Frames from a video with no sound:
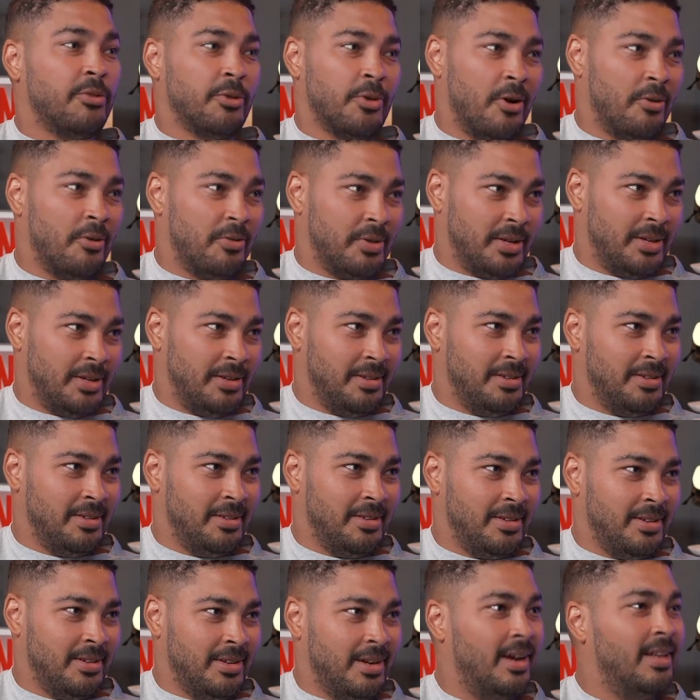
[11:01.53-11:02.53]
a coffee.
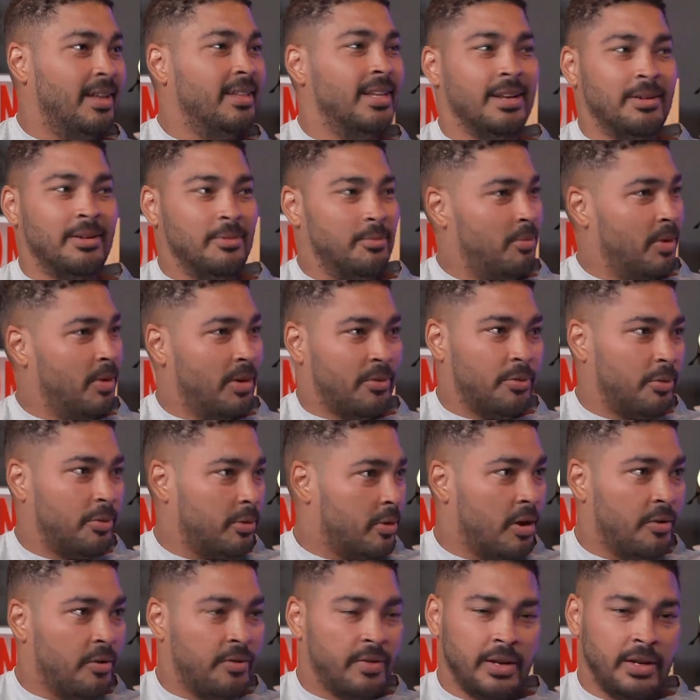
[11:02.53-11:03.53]
And then went for a
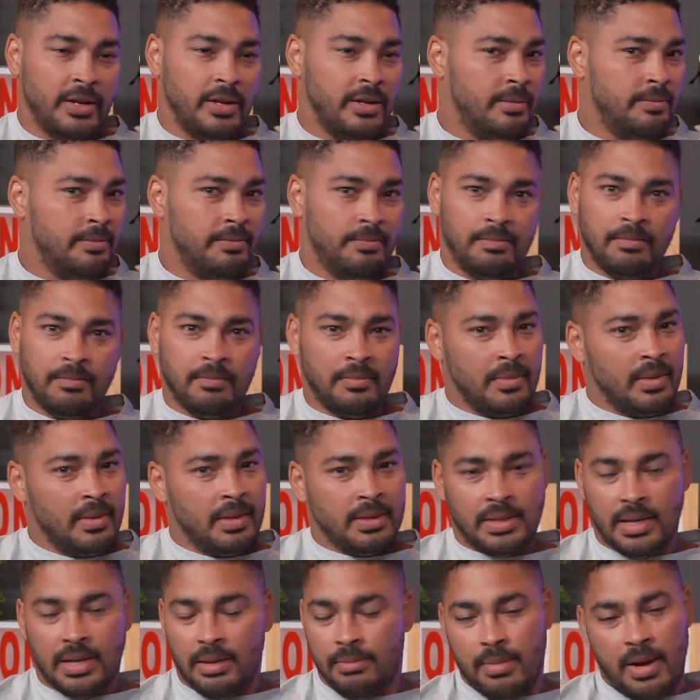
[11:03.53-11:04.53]
coffee,
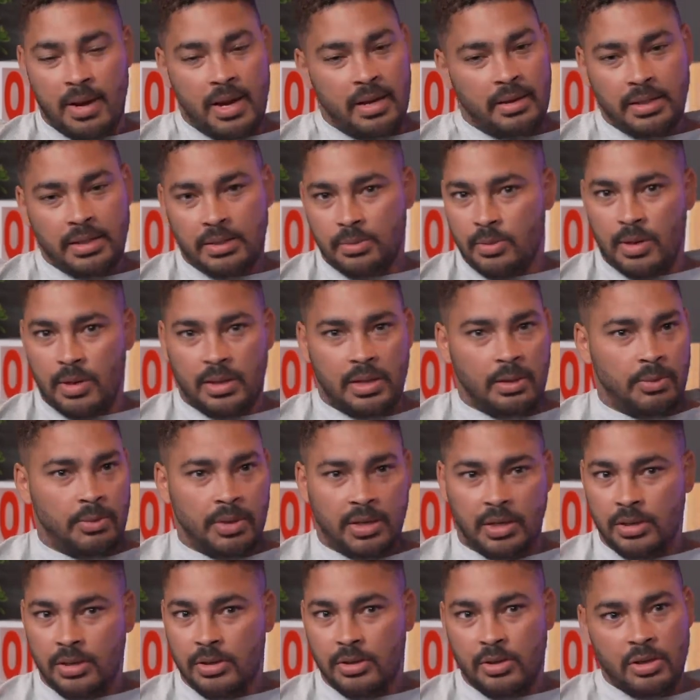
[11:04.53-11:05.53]
said, man, this is what I think we
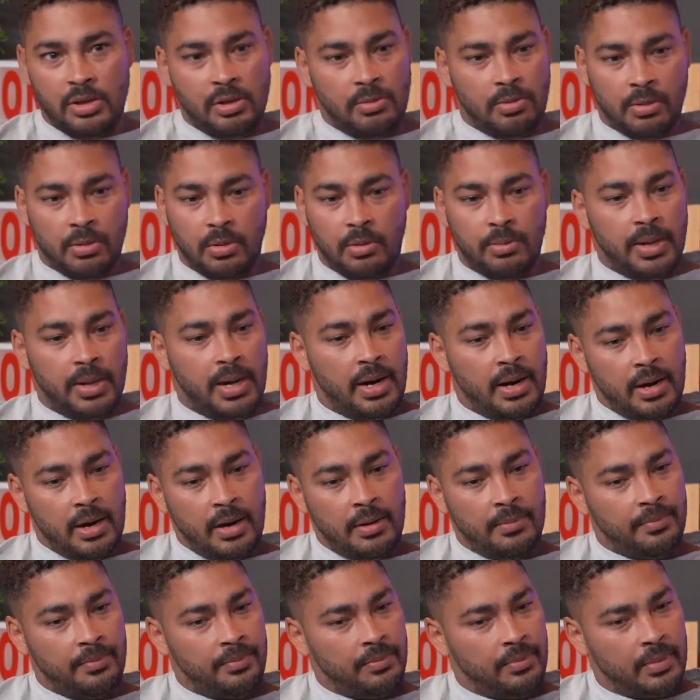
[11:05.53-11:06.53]
can do, blah, blah.
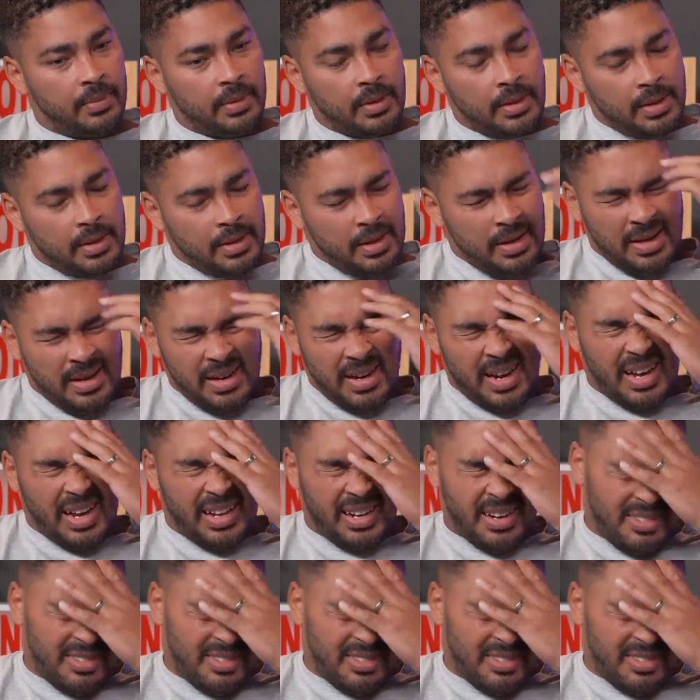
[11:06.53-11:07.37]
And I